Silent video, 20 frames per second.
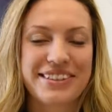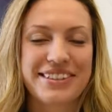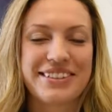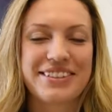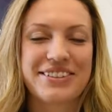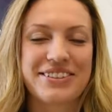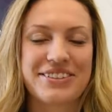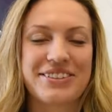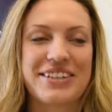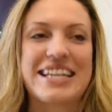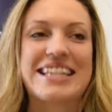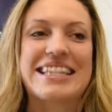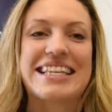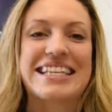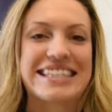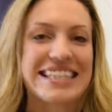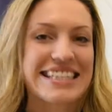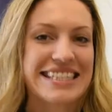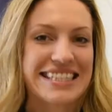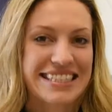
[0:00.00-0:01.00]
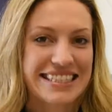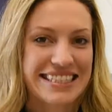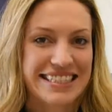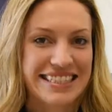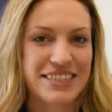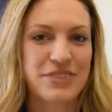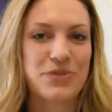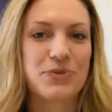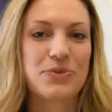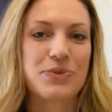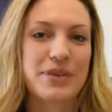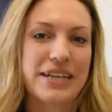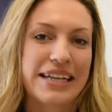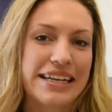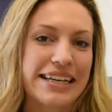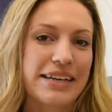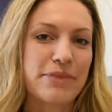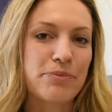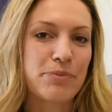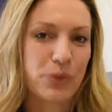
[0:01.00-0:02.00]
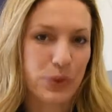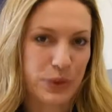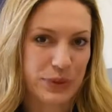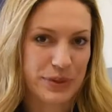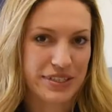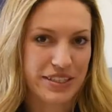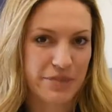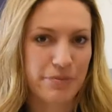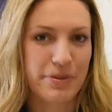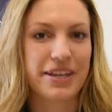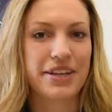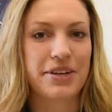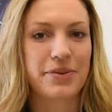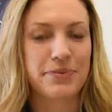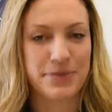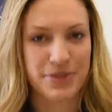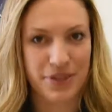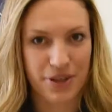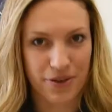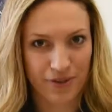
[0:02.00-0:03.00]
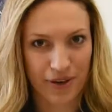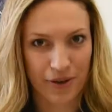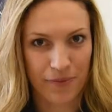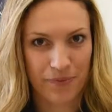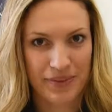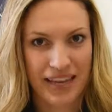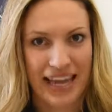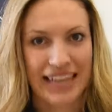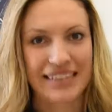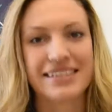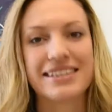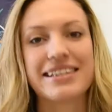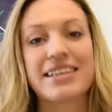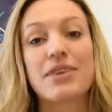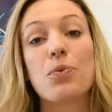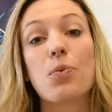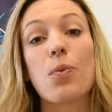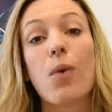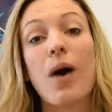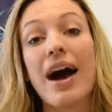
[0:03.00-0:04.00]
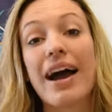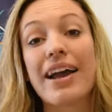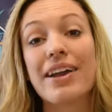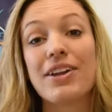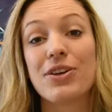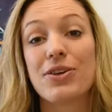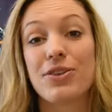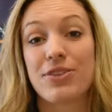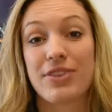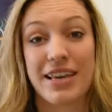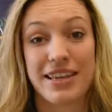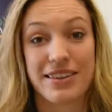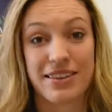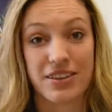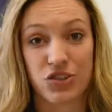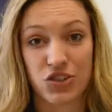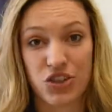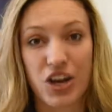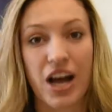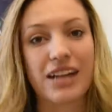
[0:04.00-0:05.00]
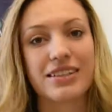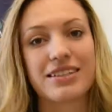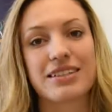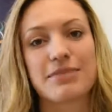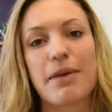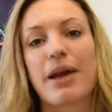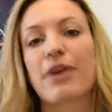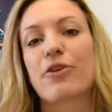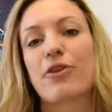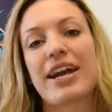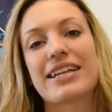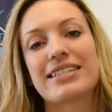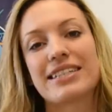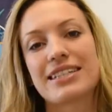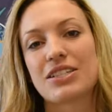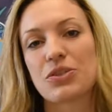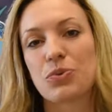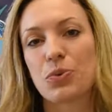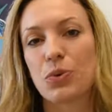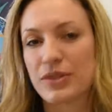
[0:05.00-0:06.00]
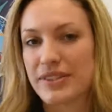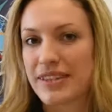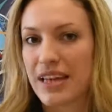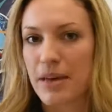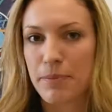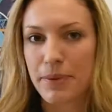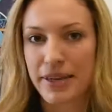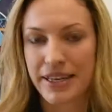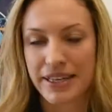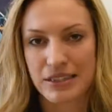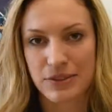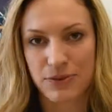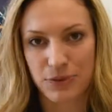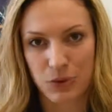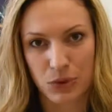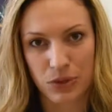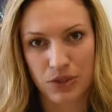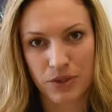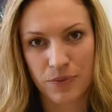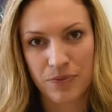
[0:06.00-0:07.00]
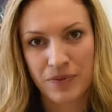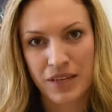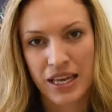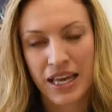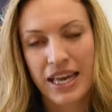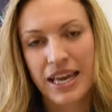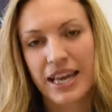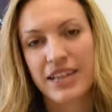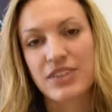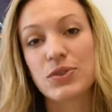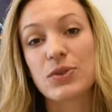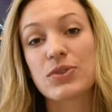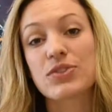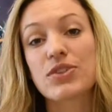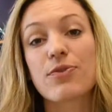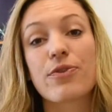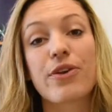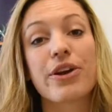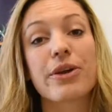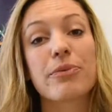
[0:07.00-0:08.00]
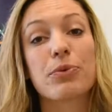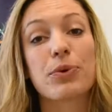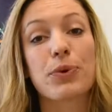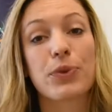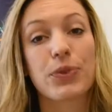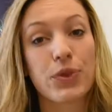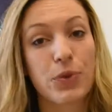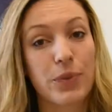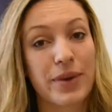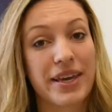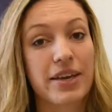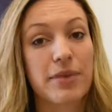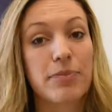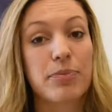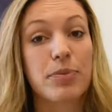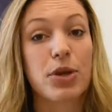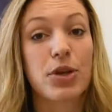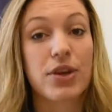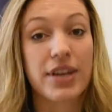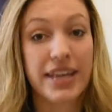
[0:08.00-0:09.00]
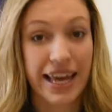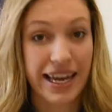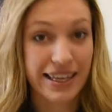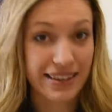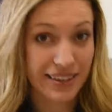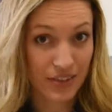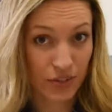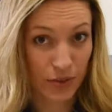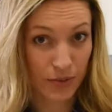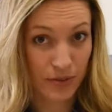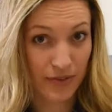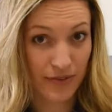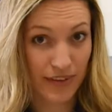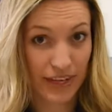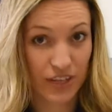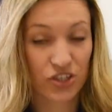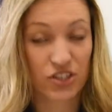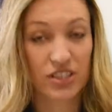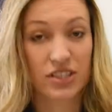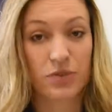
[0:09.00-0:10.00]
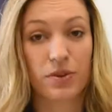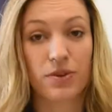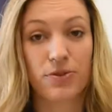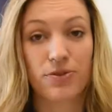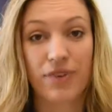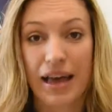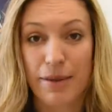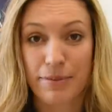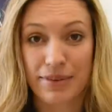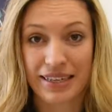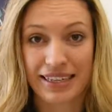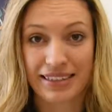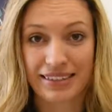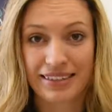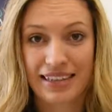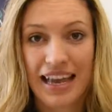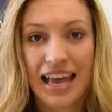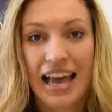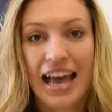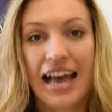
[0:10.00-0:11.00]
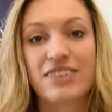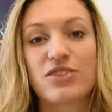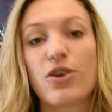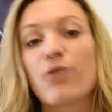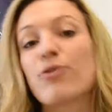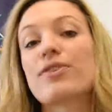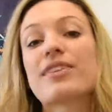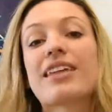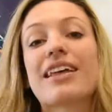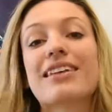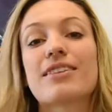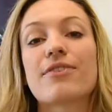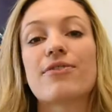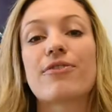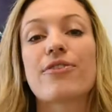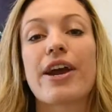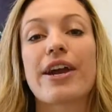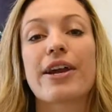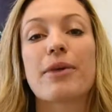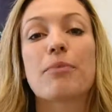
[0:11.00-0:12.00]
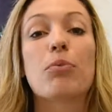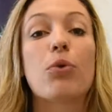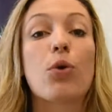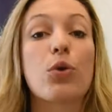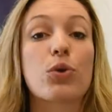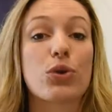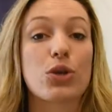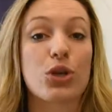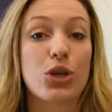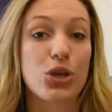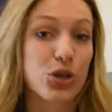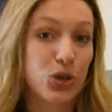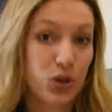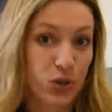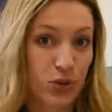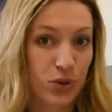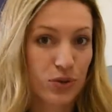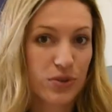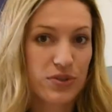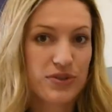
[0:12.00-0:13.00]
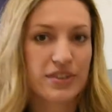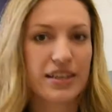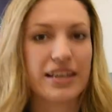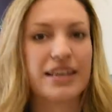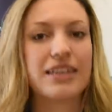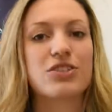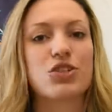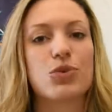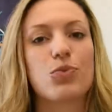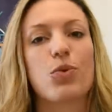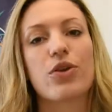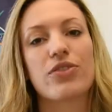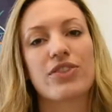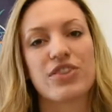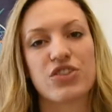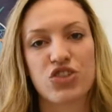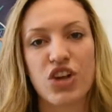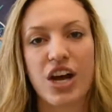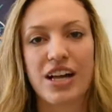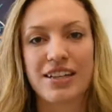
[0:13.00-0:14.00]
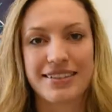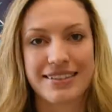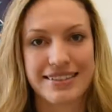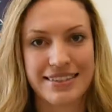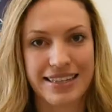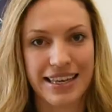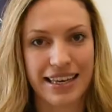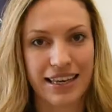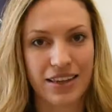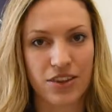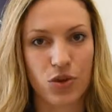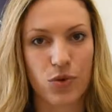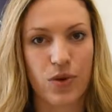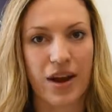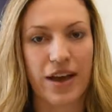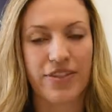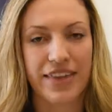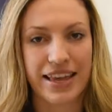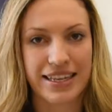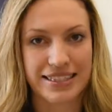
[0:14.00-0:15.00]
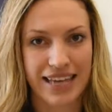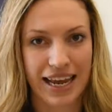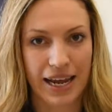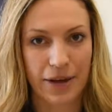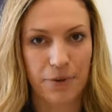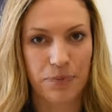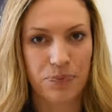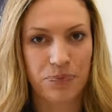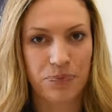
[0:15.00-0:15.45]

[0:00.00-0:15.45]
Sure, in this instance it's really important to be an observer and see why you think this child is migrating towards their peers' food. It's also very important that we communicate these observations with families, as often there's a very important cues into what this child is seeking throughout their day.